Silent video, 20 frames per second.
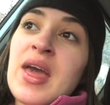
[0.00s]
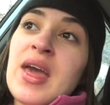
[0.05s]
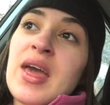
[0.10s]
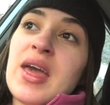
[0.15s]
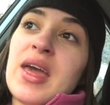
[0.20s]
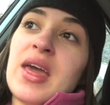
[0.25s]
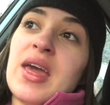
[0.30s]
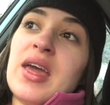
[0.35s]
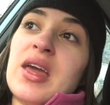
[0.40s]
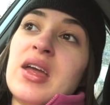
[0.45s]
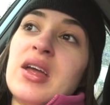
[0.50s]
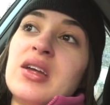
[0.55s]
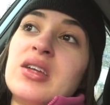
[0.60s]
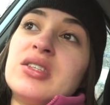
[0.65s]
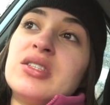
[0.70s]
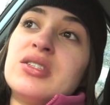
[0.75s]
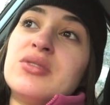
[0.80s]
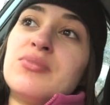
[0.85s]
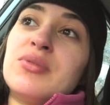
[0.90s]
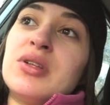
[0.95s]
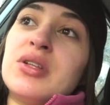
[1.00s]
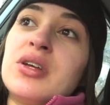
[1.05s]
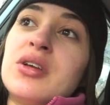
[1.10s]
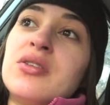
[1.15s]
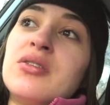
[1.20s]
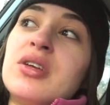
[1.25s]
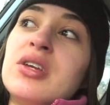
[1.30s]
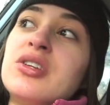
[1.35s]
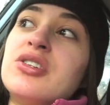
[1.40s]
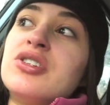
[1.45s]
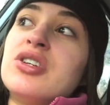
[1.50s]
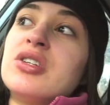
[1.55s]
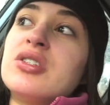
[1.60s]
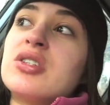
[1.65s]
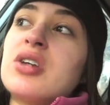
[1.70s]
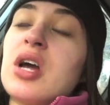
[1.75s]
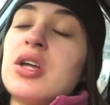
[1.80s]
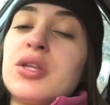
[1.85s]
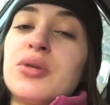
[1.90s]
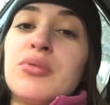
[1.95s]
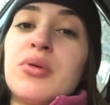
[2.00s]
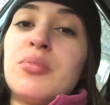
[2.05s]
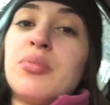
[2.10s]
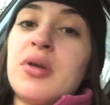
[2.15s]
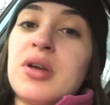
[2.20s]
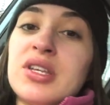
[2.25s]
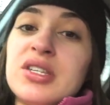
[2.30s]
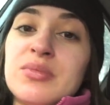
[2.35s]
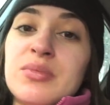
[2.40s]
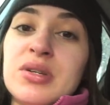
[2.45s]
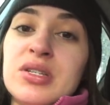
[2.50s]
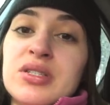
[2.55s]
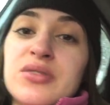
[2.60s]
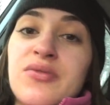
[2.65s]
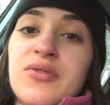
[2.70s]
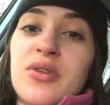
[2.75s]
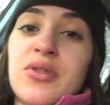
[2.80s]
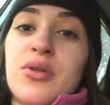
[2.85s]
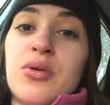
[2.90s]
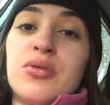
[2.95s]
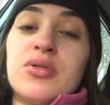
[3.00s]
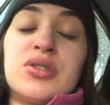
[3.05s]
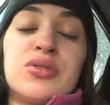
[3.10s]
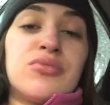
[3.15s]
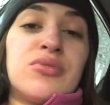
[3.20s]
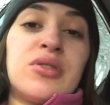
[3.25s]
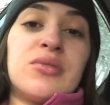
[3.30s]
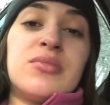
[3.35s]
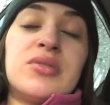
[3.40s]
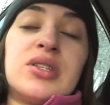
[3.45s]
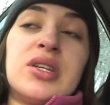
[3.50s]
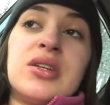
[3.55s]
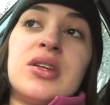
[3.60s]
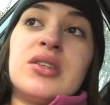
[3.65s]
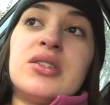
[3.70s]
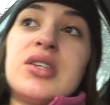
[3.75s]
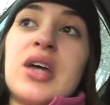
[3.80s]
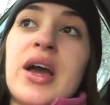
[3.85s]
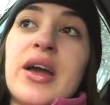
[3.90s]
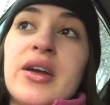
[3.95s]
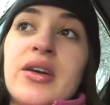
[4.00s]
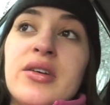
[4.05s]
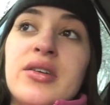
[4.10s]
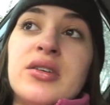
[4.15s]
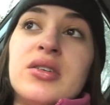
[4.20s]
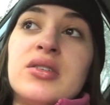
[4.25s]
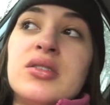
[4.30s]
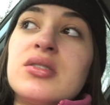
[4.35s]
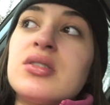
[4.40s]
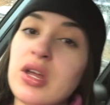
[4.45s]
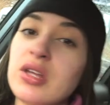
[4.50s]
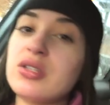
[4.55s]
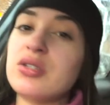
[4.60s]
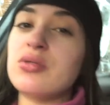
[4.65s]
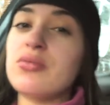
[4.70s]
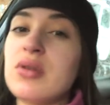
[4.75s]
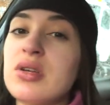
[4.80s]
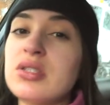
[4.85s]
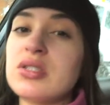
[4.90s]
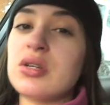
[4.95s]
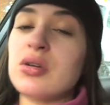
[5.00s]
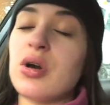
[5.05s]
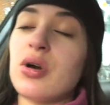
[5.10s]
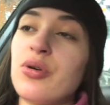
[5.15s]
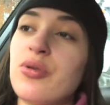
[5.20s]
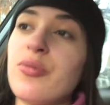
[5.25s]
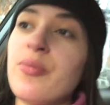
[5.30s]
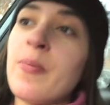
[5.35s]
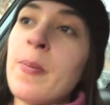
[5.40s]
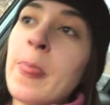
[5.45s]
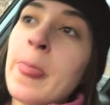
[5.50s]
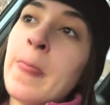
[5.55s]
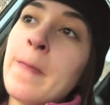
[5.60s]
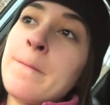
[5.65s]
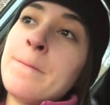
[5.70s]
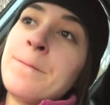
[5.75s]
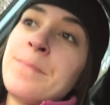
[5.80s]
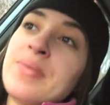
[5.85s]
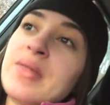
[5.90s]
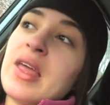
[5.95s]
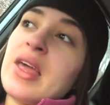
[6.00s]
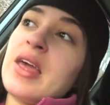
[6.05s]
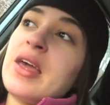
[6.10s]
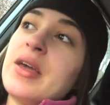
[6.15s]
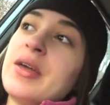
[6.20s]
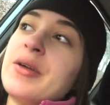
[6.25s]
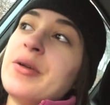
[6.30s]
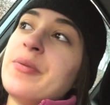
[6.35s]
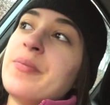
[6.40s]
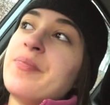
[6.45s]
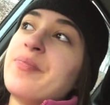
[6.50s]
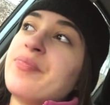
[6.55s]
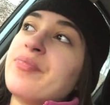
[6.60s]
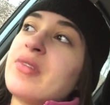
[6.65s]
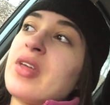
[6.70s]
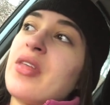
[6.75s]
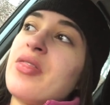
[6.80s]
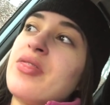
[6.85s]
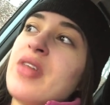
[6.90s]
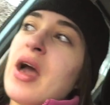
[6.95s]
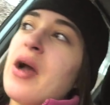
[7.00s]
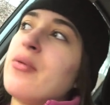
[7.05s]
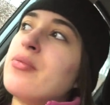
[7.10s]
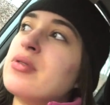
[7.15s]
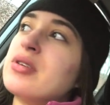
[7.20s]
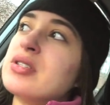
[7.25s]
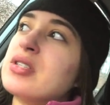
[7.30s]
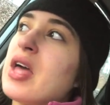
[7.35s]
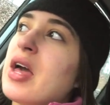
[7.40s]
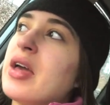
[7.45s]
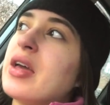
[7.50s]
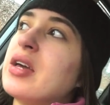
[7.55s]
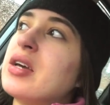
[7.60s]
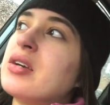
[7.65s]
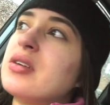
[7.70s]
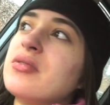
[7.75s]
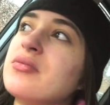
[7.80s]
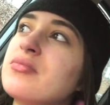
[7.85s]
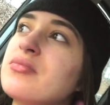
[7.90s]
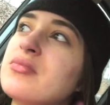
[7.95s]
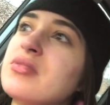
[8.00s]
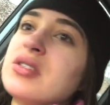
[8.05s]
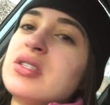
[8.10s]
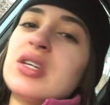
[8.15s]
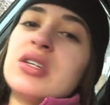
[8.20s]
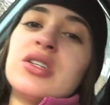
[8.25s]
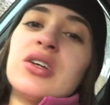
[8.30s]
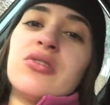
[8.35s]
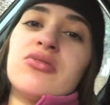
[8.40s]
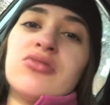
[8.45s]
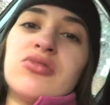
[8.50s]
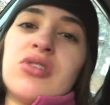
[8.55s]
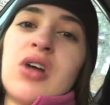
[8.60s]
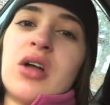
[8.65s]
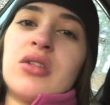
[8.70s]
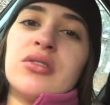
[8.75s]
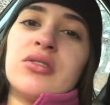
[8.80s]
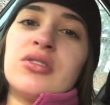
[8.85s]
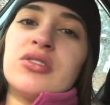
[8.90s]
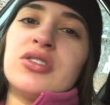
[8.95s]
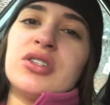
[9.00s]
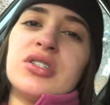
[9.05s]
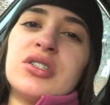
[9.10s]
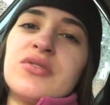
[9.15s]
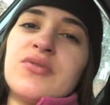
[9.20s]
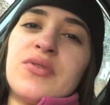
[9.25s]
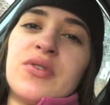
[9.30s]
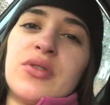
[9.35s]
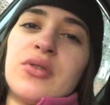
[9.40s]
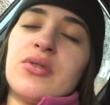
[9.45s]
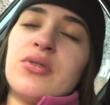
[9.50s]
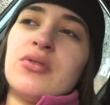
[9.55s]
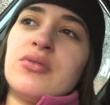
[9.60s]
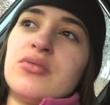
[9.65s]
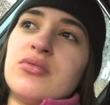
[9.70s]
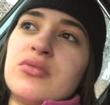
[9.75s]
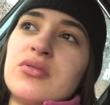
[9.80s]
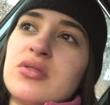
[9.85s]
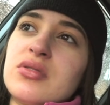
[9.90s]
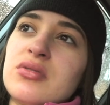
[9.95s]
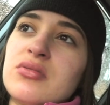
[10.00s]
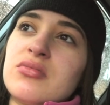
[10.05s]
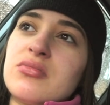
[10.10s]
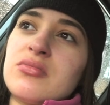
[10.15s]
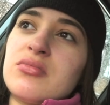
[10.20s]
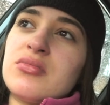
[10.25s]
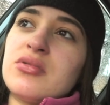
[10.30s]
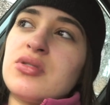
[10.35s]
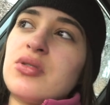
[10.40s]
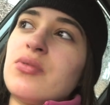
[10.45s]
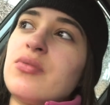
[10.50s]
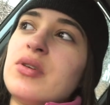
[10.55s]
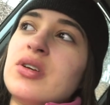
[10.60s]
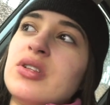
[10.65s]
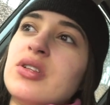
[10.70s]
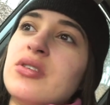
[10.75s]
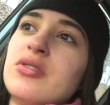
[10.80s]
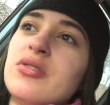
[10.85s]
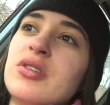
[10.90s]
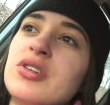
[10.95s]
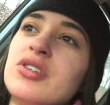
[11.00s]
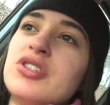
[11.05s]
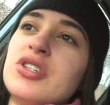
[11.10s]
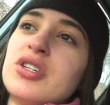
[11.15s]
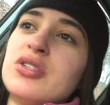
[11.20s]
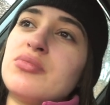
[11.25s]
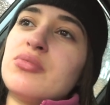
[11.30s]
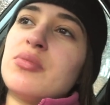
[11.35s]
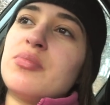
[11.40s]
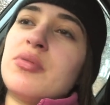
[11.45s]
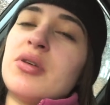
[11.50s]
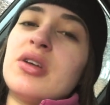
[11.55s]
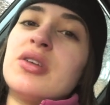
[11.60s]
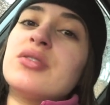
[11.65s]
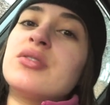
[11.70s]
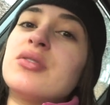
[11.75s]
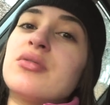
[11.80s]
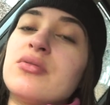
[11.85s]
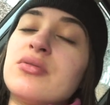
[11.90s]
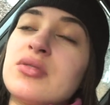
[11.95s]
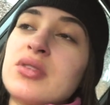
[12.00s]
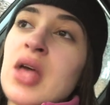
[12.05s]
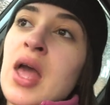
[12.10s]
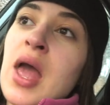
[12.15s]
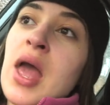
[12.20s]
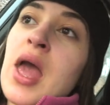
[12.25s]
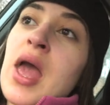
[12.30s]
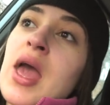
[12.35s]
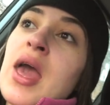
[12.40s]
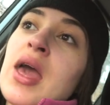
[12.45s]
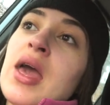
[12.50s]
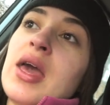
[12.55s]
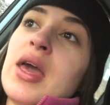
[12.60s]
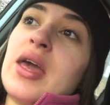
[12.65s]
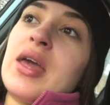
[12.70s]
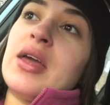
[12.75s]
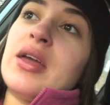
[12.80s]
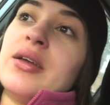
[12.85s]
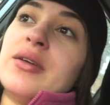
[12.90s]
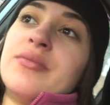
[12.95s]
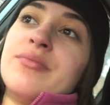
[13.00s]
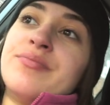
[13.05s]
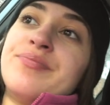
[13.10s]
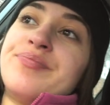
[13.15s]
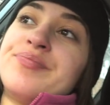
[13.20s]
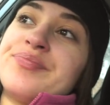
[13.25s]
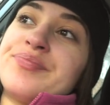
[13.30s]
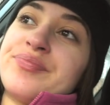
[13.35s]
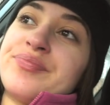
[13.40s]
and we literally just got the replacements for those rims and the tires like two weeks ago and that was like $600 just for those so we literally just replaced those and